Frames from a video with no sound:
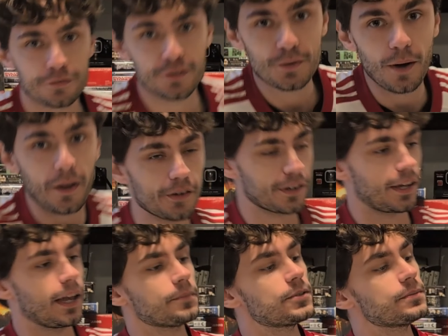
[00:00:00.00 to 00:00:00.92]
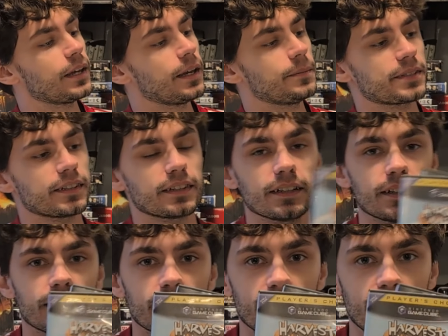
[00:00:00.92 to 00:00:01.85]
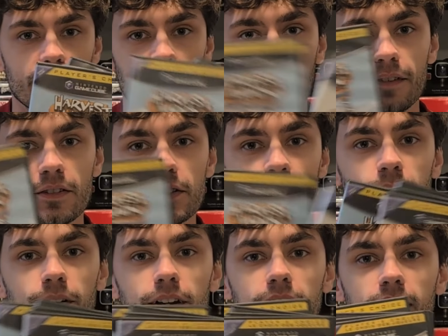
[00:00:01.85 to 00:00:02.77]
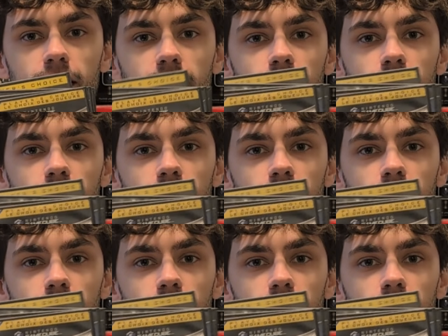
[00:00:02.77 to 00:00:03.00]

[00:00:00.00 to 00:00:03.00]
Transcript: a few other GameCube games in the inventory